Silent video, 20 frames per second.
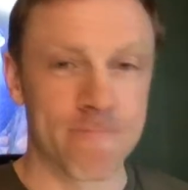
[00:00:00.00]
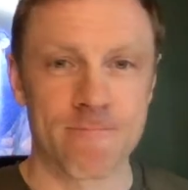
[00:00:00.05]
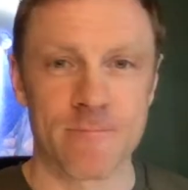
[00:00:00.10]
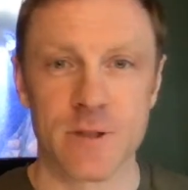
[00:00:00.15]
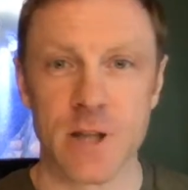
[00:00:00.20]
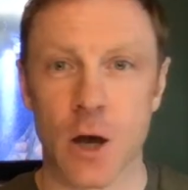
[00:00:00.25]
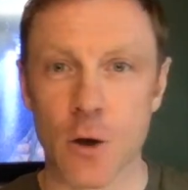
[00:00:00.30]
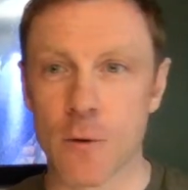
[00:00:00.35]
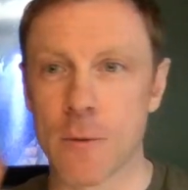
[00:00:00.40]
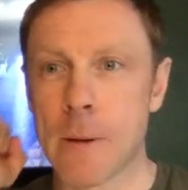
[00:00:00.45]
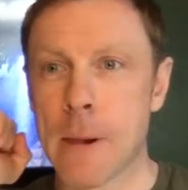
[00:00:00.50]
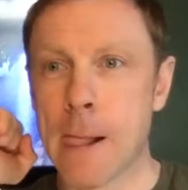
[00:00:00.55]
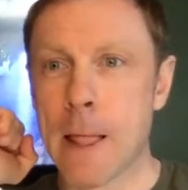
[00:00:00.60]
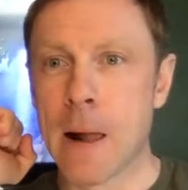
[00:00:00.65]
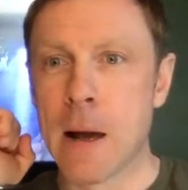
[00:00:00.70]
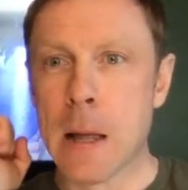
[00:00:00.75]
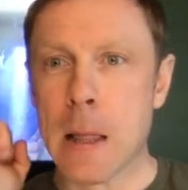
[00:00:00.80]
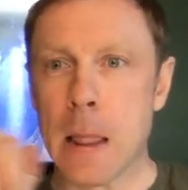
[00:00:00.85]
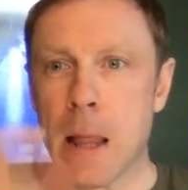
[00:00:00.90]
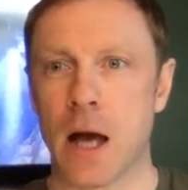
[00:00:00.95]
Now,
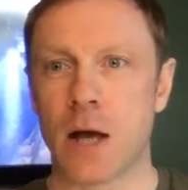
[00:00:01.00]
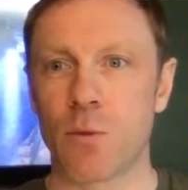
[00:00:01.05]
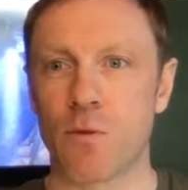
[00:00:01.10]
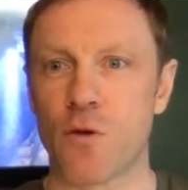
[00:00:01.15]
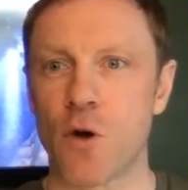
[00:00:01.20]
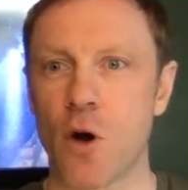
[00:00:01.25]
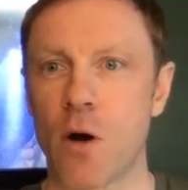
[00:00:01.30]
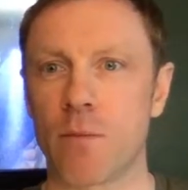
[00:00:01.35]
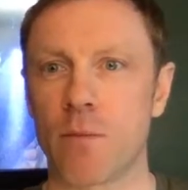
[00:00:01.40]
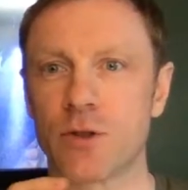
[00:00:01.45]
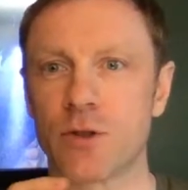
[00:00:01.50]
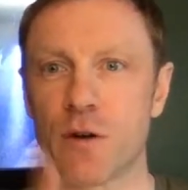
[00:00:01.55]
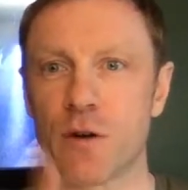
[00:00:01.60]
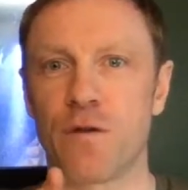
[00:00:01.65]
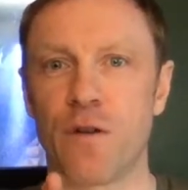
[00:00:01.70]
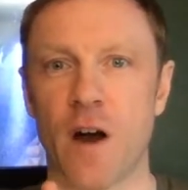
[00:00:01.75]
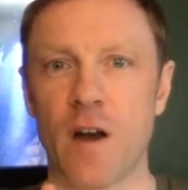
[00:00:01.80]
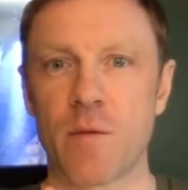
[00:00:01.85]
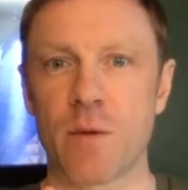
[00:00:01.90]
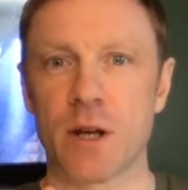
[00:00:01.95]
well, I've got sort of
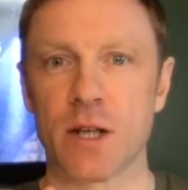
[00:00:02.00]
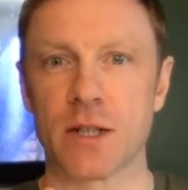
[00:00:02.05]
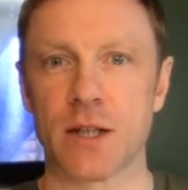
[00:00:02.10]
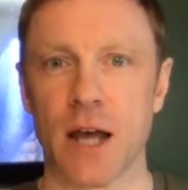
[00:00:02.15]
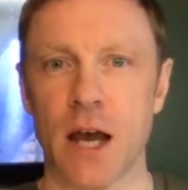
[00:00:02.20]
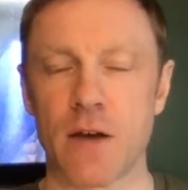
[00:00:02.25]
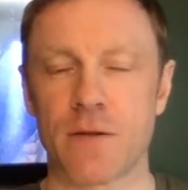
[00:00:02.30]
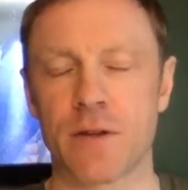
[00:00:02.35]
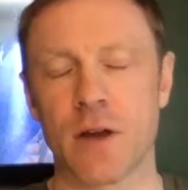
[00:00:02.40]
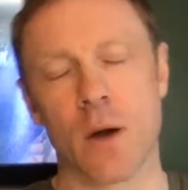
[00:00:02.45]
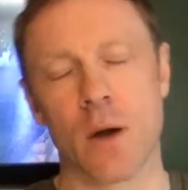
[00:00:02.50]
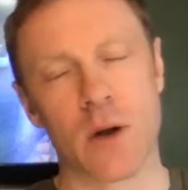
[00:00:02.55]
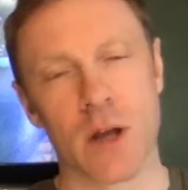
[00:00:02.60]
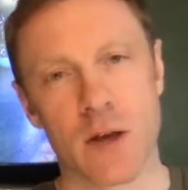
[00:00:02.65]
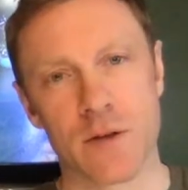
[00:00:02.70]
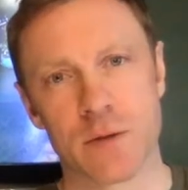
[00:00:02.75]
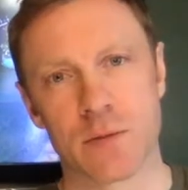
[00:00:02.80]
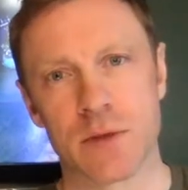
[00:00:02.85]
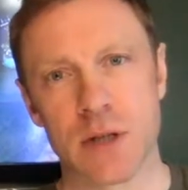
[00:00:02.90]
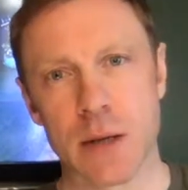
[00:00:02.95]
5 minutes left. I want to
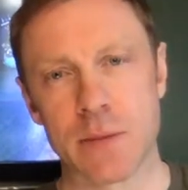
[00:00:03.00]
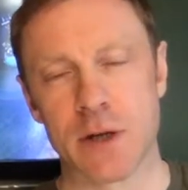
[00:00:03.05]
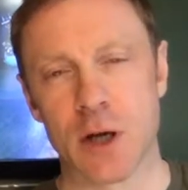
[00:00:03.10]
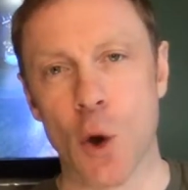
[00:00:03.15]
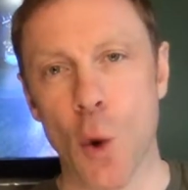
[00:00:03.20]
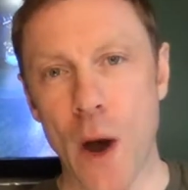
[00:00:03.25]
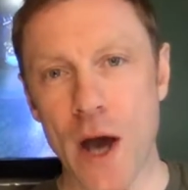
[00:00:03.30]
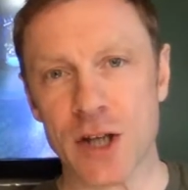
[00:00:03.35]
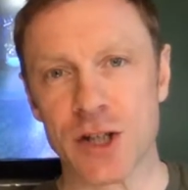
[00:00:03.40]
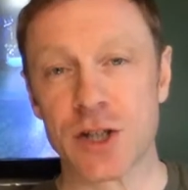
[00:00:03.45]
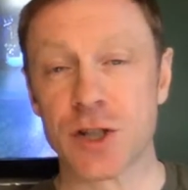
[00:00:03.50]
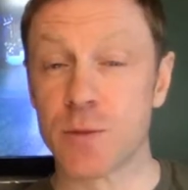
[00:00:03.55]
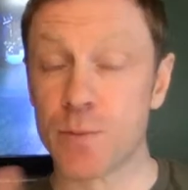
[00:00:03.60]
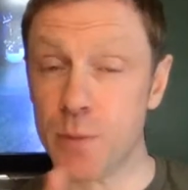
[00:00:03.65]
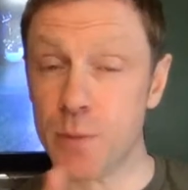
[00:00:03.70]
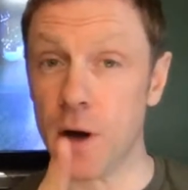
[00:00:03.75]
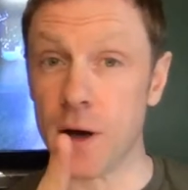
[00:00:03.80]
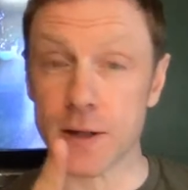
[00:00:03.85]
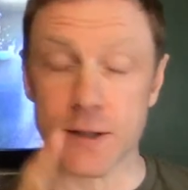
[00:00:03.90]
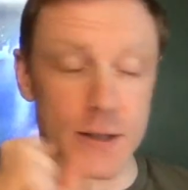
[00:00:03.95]
give some time to questions,
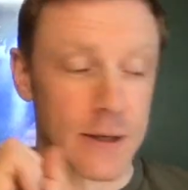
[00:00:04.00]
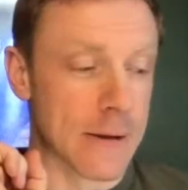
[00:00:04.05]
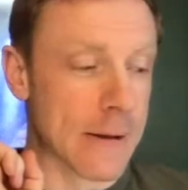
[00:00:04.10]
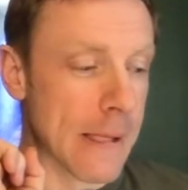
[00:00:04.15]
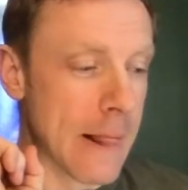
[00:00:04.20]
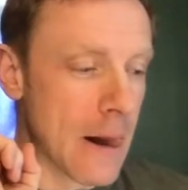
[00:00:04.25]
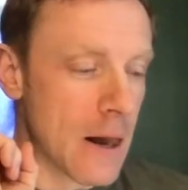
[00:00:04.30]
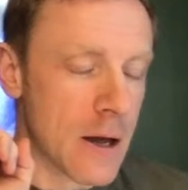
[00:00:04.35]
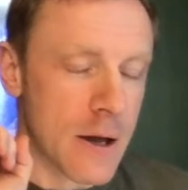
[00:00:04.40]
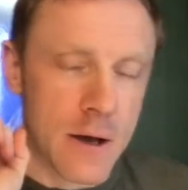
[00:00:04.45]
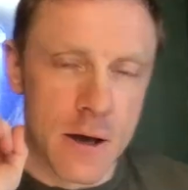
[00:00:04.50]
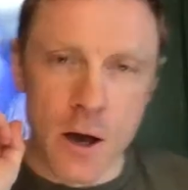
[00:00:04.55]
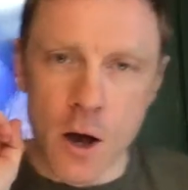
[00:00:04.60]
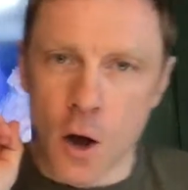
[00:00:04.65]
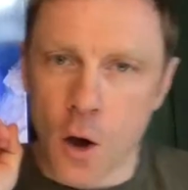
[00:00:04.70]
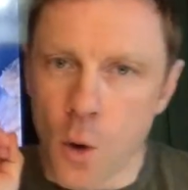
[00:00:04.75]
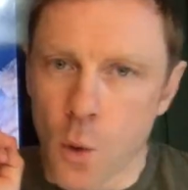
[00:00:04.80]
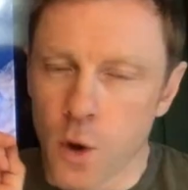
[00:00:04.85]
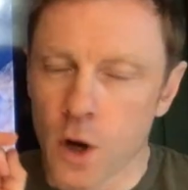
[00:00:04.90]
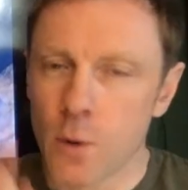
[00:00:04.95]
but
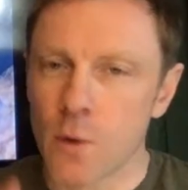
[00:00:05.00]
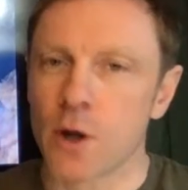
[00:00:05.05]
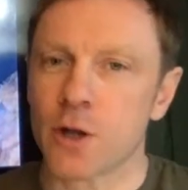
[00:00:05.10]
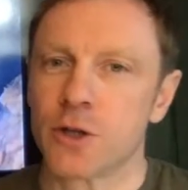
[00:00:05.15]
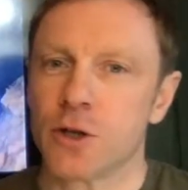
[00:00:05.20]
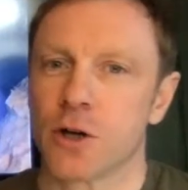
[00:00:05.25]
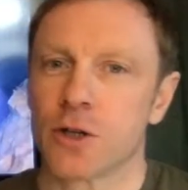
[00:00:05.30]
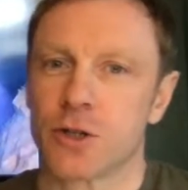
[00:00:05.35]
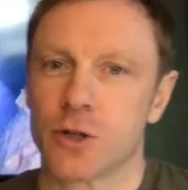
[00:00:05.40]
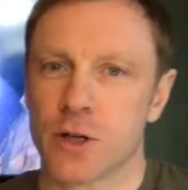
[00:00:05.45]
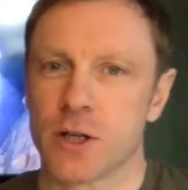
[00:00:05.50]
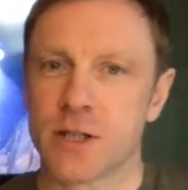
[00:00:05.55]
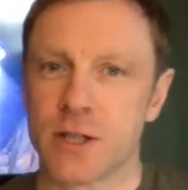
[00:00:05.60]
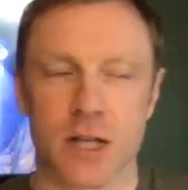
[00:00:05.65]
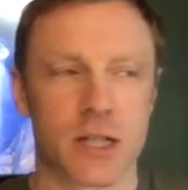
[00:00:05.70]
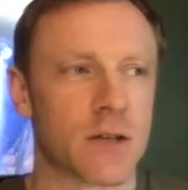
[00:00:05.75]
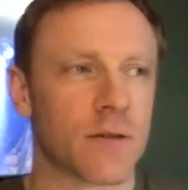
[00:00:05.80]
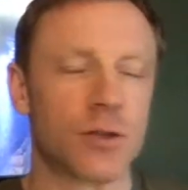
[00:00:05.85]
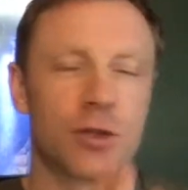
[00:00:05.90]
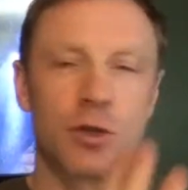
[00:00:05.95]
what I want to touch on is
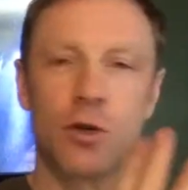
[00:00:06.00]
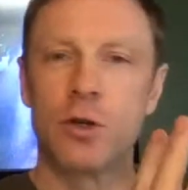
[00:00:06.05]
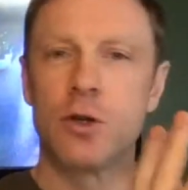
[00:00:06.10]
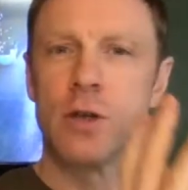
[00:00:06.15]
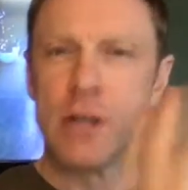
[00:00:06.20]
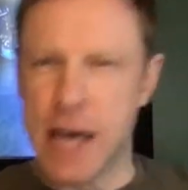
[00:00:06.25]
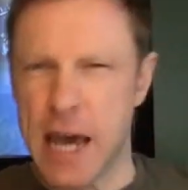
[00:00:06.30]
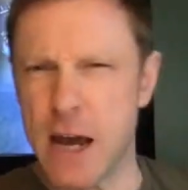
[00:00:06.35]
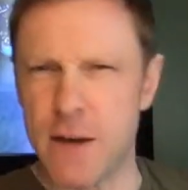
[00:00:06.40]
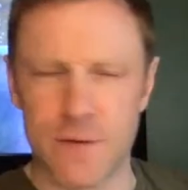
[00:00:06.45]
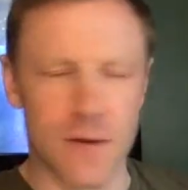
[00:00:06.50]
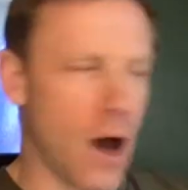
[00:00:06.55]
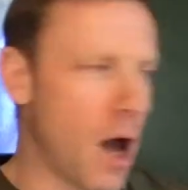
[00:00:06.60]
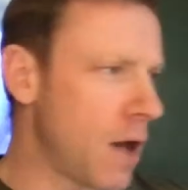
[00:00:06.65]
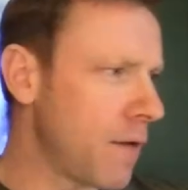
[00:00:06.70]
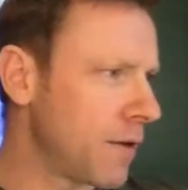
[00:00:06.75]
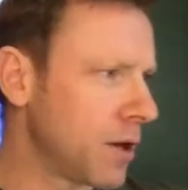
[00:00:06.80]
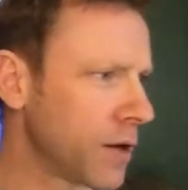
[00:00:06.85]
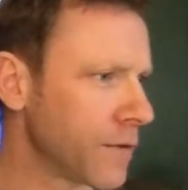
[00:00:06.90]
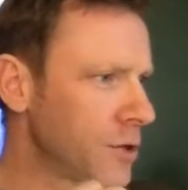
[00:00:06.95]
this. I've shown you cave
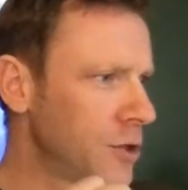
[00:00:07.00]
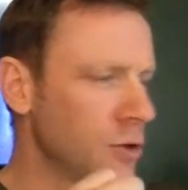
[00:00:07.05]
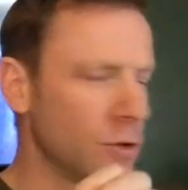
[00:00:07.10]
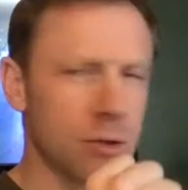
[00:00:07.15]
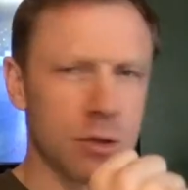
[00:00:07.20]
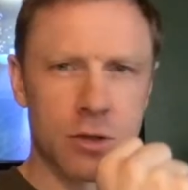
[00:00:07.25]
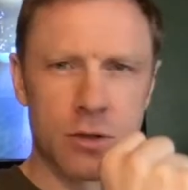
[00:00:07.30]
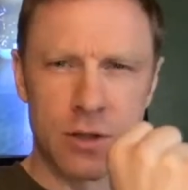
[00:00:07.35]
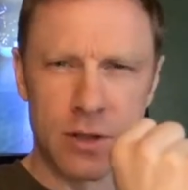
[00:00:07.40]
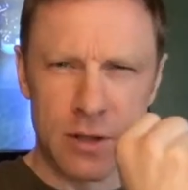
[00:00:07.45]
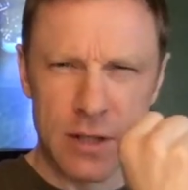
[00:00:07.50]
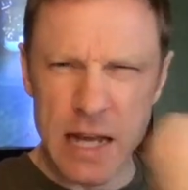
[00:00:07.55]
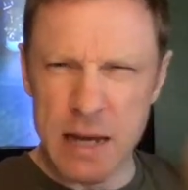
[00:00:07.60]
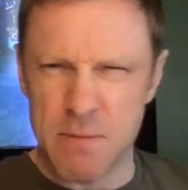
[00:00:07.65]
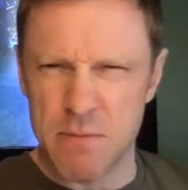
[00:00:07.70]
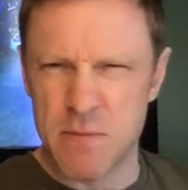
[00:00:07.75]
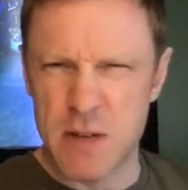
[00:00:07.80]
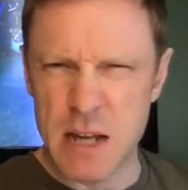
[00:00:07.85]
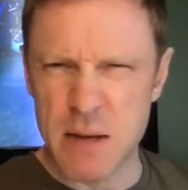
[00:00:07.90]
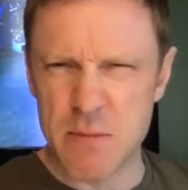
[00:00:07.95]
diving. I've shown you
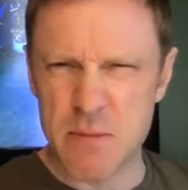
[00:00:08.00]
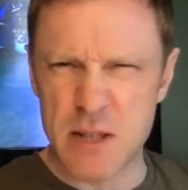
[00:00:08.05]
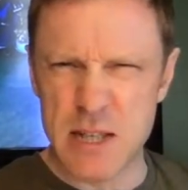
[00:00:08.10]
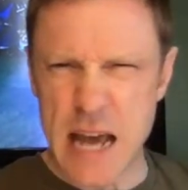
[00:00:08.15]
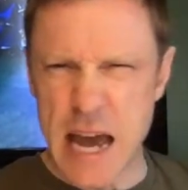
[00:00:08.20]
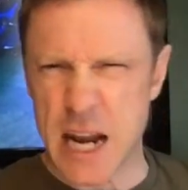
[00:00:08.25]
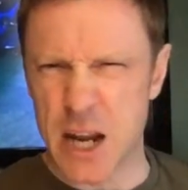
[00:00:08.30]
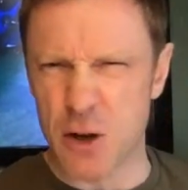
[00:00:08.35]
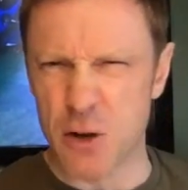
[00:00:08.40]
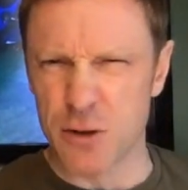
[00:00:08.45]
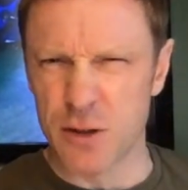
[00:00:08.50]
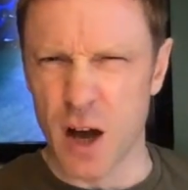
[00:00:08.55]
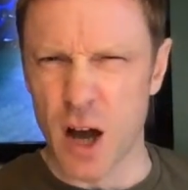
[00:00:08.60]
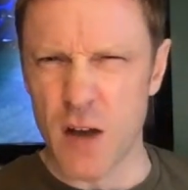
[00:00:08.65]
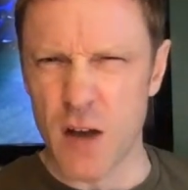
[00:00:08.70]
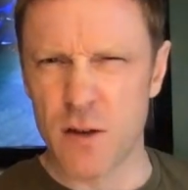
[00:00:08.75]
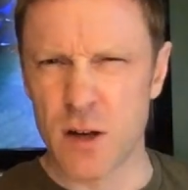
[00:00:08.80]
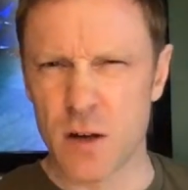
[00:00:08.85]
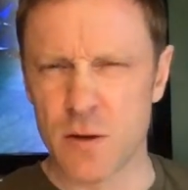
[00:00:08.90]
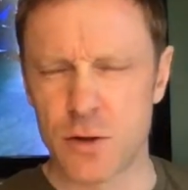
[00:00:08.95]
deep, deep technical
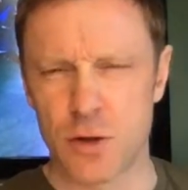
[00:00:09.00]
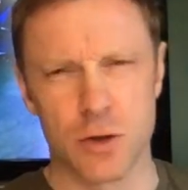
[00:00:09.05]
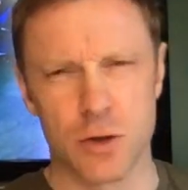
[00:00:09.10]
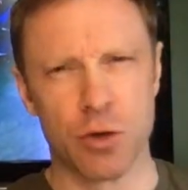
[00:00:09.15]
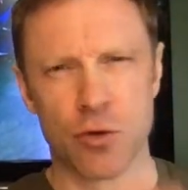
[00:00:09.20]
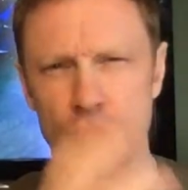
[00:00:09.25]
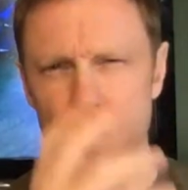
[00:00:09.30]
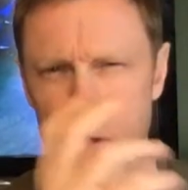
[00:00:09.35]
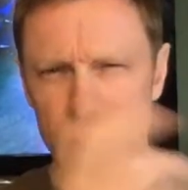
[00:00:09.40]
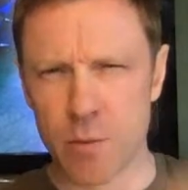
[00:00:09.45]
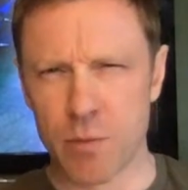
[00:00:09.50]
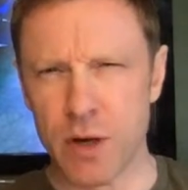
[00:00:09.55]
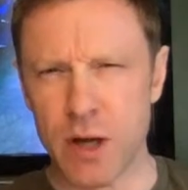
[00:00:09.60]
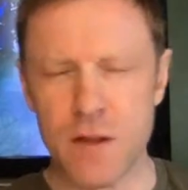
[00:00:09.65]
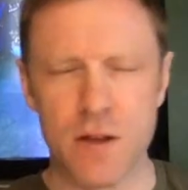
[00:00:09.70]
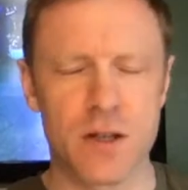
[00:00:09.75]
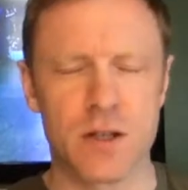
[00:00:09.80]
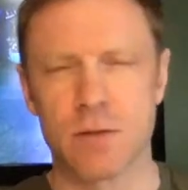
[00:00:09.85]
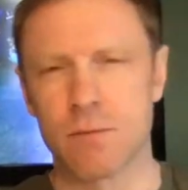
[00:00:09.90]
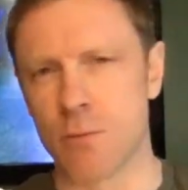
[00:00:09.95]
diving. I've shown you
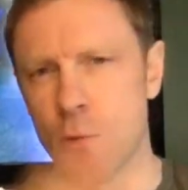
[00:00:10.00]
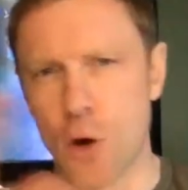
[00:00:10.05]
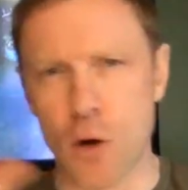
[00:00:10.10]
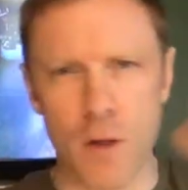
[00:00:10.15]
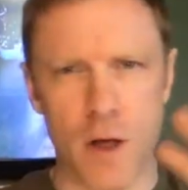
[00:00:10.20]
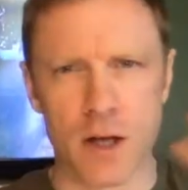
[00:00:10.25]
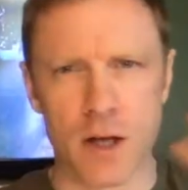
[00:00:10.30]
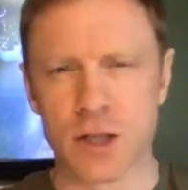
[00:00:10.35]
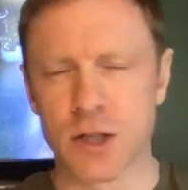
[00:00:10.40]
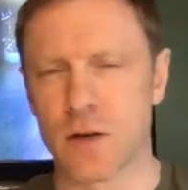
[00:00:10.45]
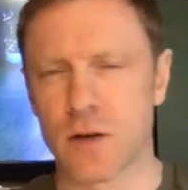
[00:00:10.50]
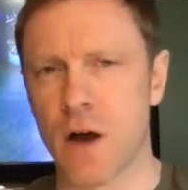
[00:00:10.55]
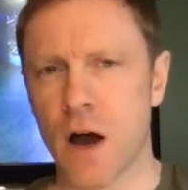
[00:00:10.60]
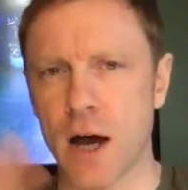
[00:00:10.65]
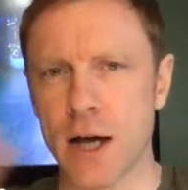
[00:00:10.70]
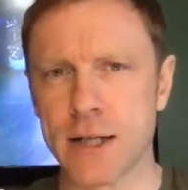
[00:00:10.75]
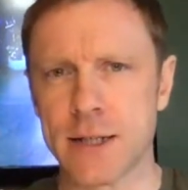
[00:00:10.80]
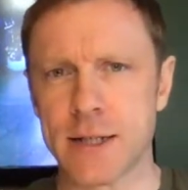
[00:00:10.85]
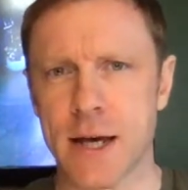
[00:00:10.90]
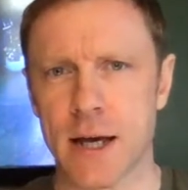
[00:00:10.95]
rebreathers and all that sort of
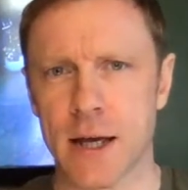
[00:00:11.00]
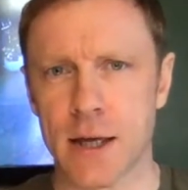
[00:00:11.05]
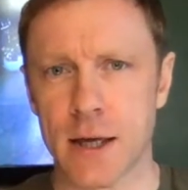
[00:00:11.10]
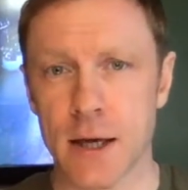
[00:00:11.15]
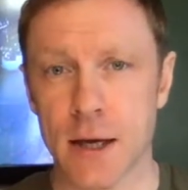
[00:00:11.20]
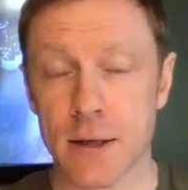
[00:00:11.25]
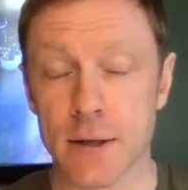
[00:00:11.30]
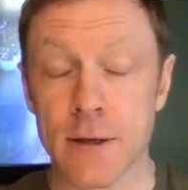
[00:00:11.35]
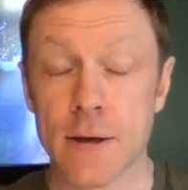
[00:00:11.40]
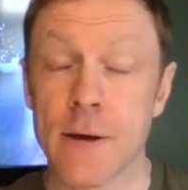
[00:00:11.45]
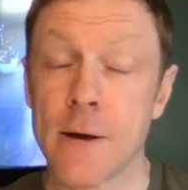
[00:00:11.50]
high-tech kit.